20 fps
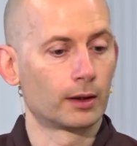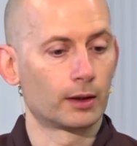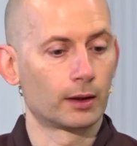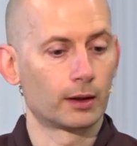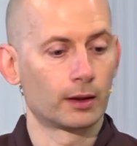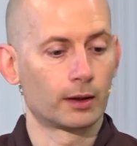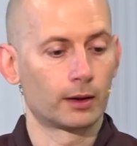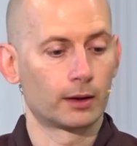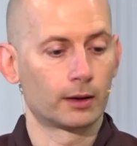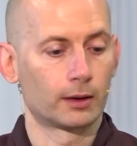
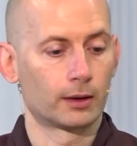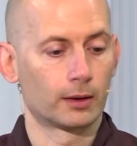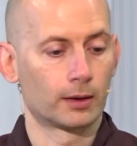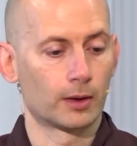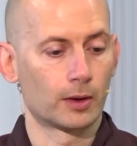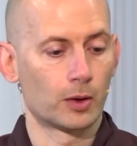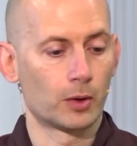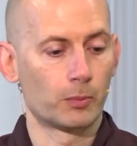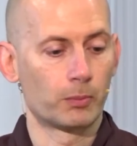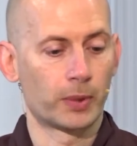
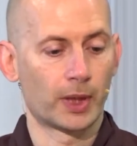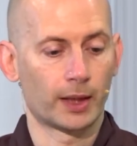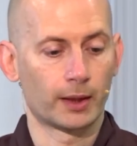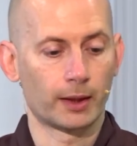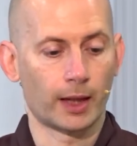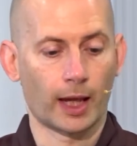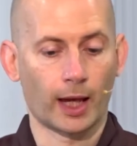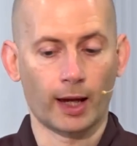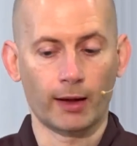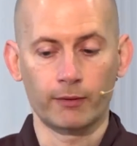But
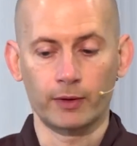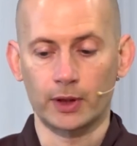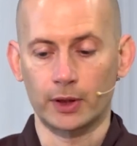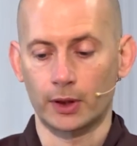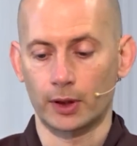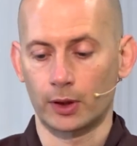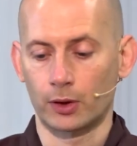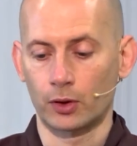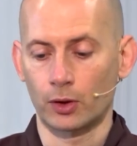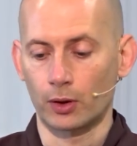
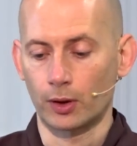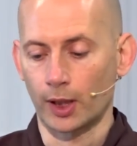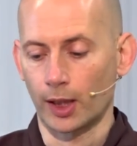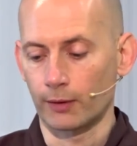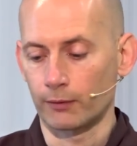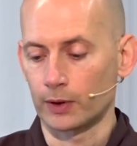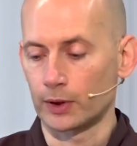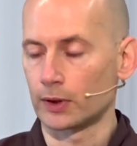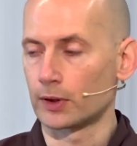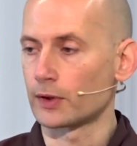not
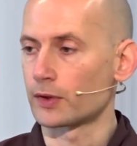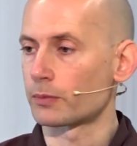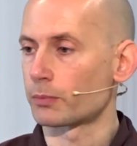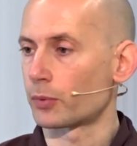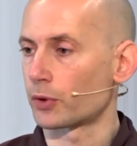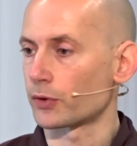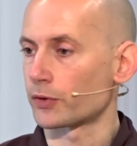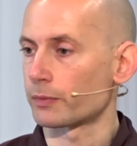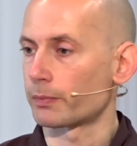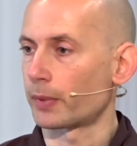having this
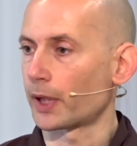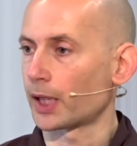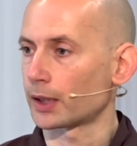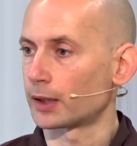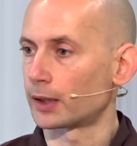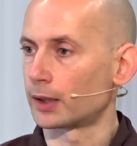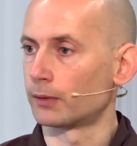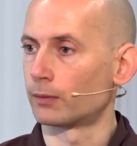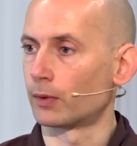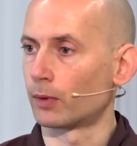
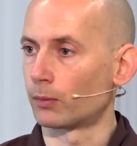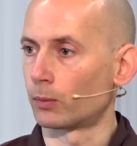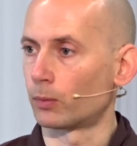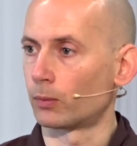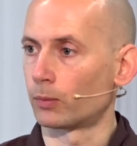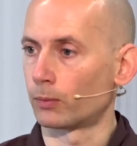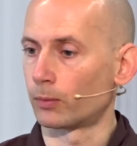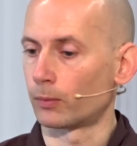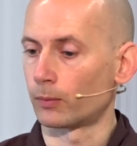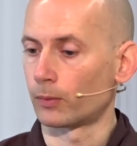perspective of
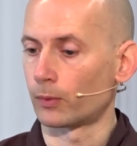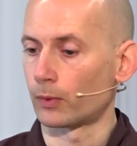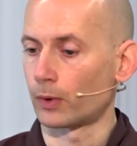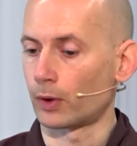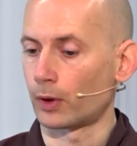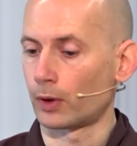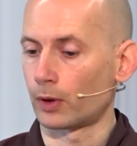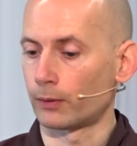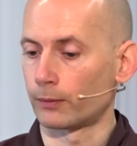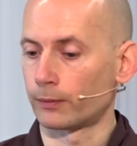
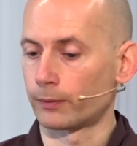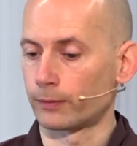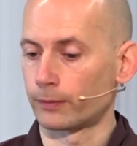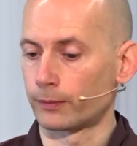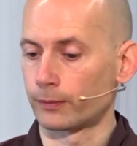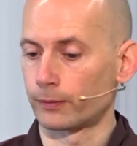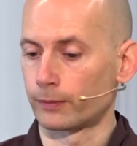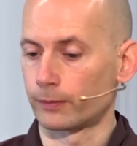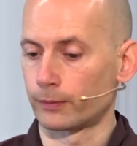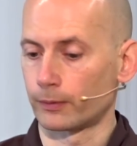
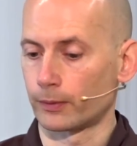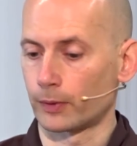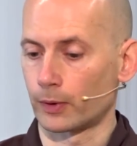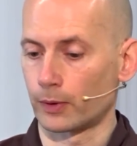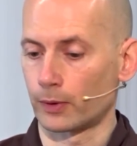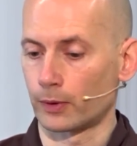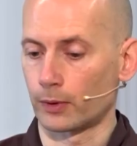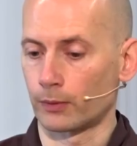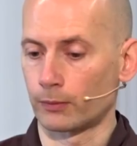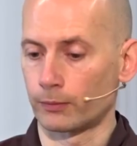
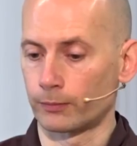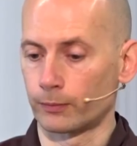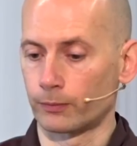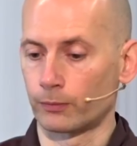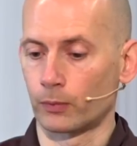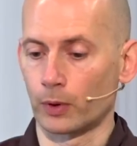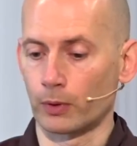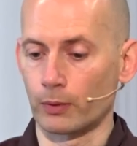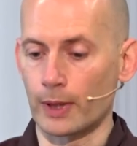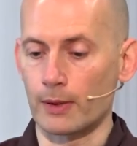what
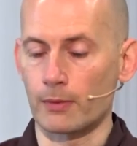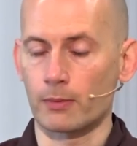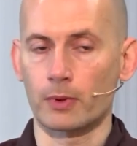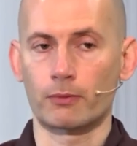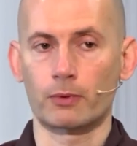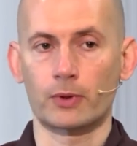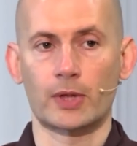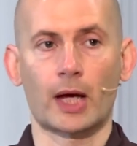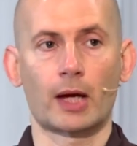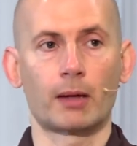
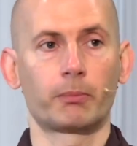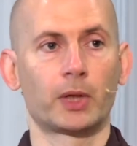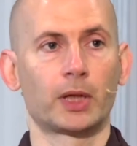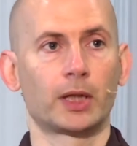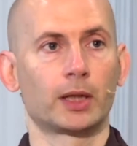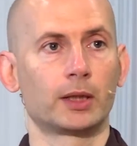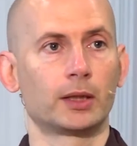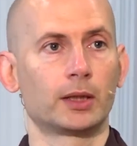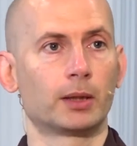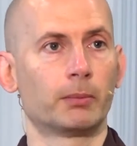was
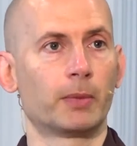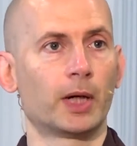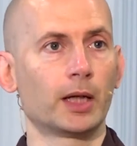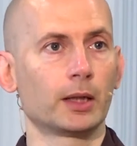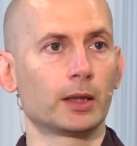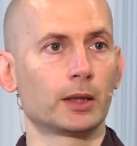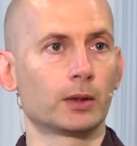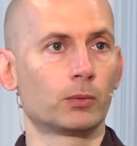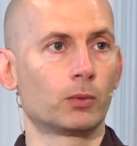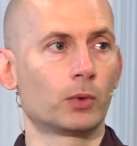happening in the
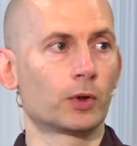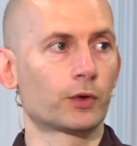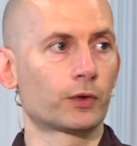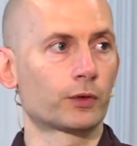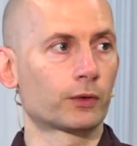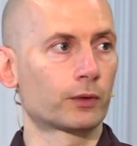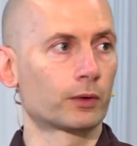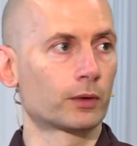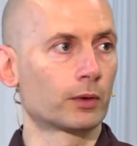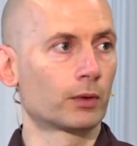mind, it
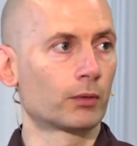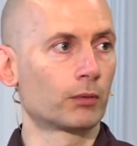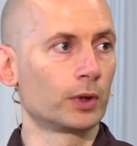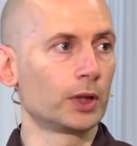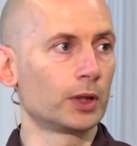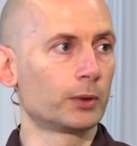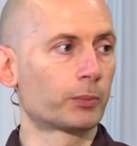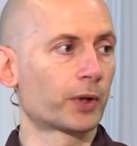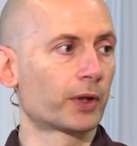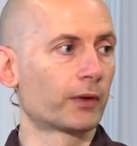was
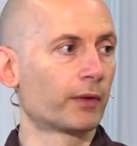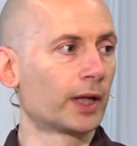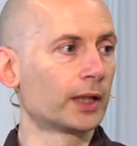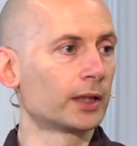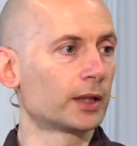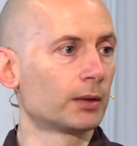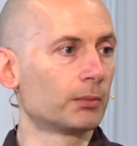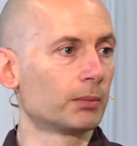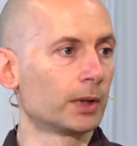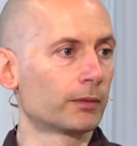really
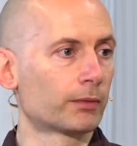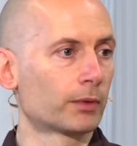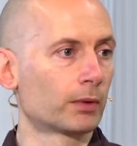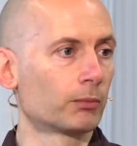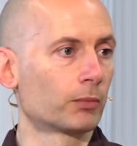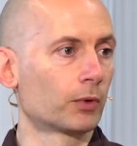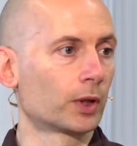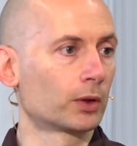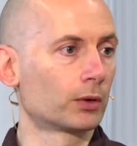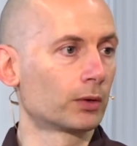preventing me
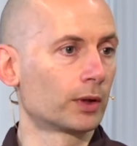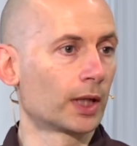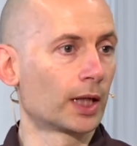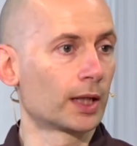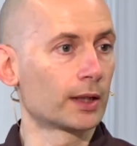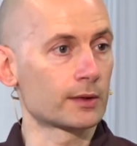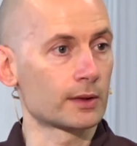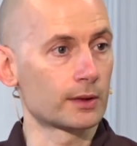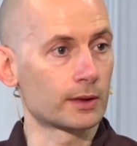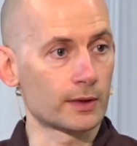from
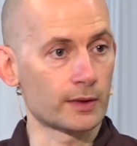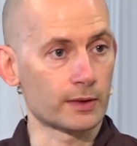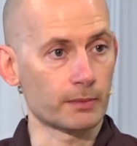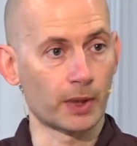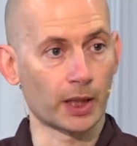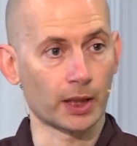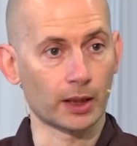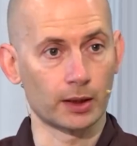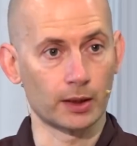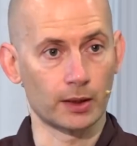recognizing this
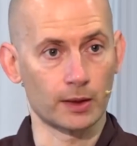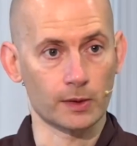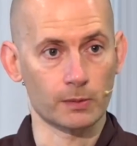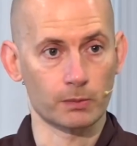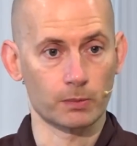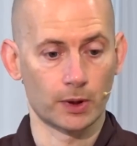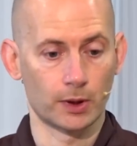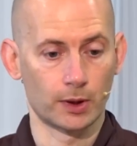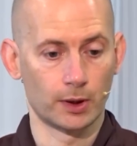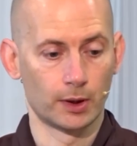
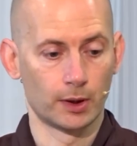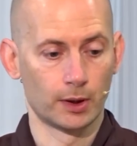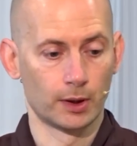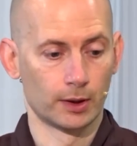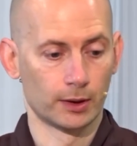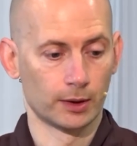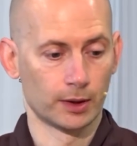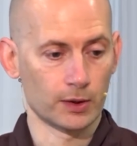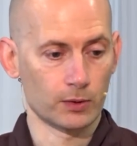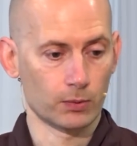mechanism.
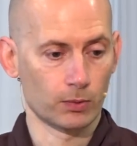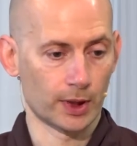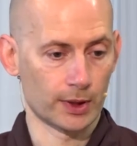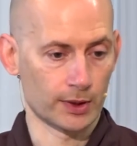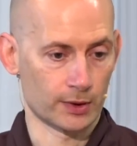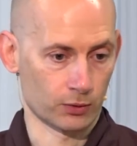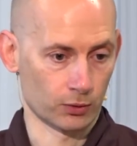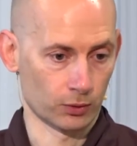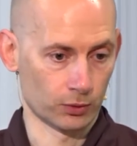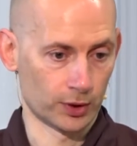That's why
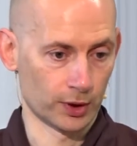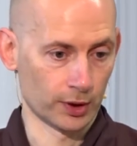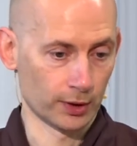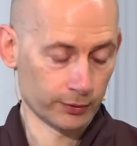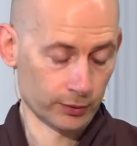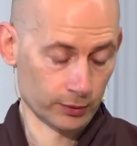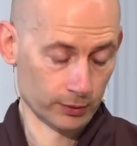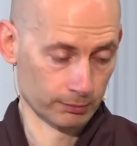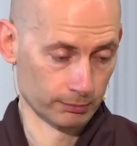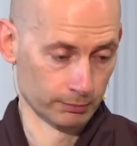it's so dear
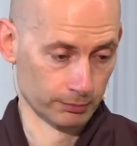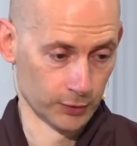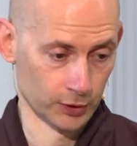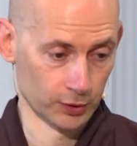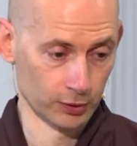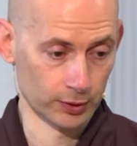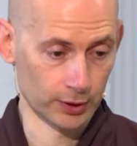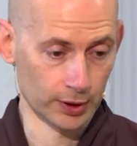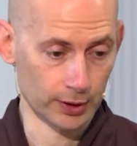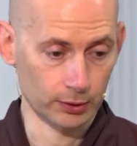
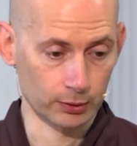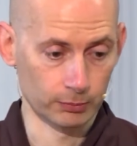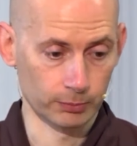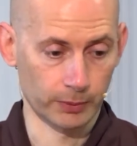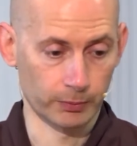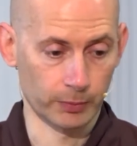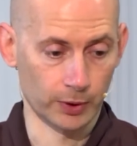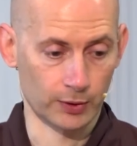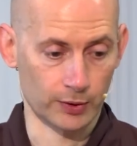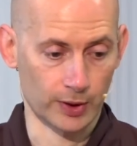to
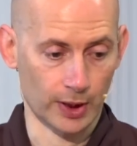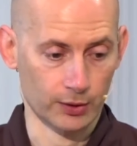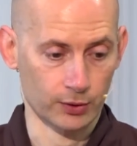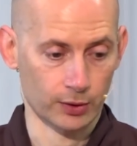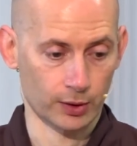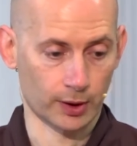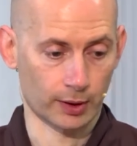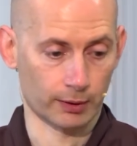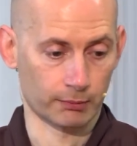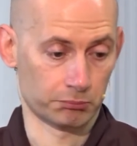me, because
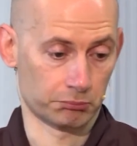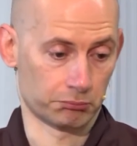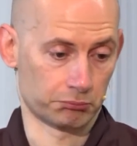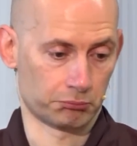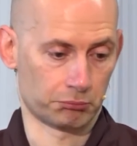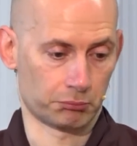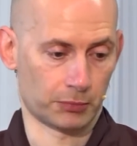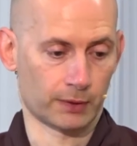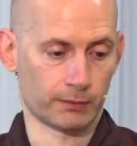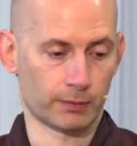actually
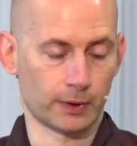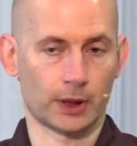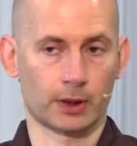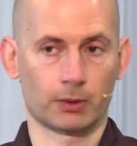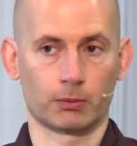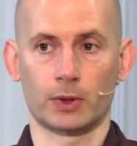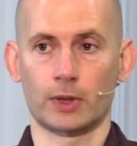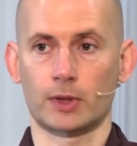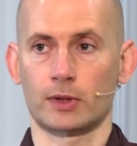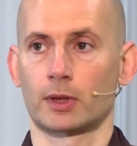I feel
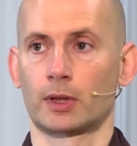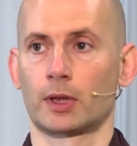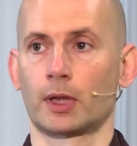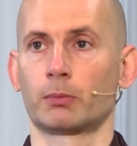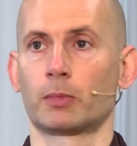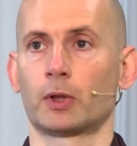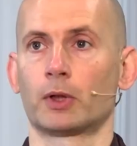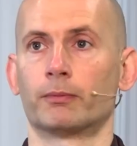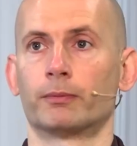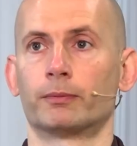like I waste a
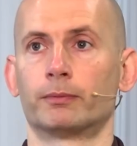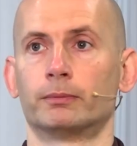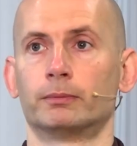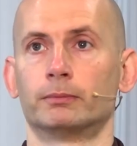number of